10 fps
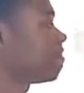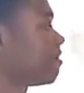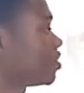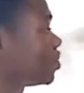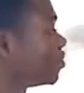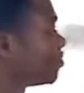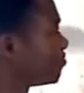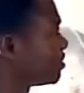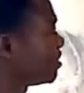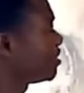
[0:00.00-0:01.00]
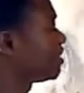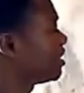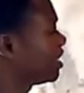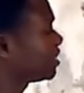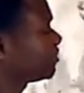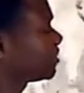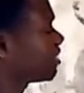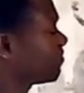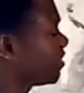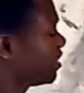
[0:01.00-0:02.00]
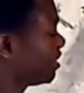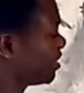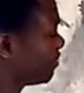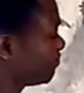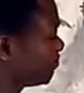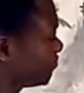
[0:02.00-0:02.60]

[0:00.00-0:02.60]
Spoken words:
So let's do something here.